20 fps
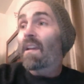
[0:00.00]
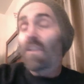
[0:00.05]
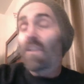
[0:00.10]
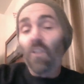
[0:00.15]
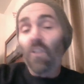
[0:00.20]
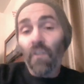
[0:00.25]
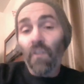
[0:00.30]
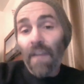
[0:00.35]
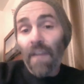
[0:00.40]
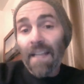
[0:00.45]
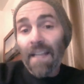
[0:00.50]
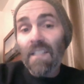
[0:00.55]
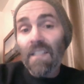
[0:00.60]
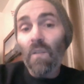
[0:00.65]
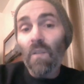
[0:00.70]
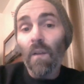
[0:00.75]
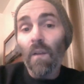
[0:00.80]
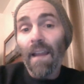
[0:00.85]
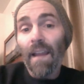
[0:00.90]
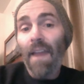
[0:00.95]
You need
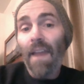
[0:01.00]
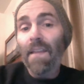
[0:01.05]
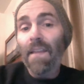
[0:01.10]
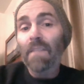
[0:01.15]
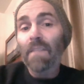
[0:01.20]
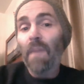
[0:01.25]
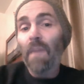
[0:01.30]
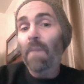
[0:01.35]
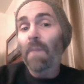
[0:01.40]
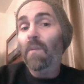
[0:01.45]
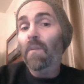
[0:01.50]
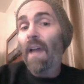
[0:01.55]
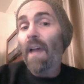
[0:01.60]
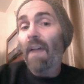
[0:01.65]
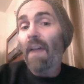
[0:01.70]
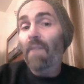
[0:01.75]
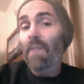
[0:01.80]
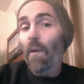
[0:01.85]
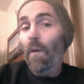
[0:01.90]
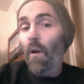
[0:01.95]
to allow these people to
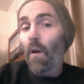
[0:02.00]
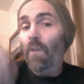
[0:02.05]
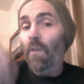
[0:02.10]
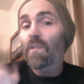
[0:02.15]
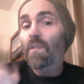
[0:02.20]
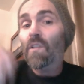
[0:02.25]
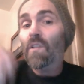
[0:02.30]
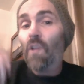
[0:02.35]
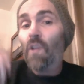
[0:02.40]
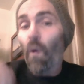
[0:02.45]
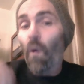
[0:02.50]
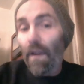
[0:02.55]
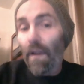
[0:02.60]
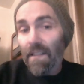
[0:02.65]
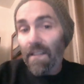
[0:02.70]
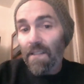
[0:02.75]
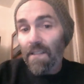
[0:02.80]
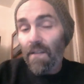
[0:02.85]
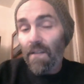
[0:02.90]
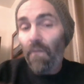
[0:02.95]
have their own
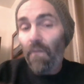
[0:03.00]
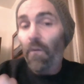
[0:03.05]
choice,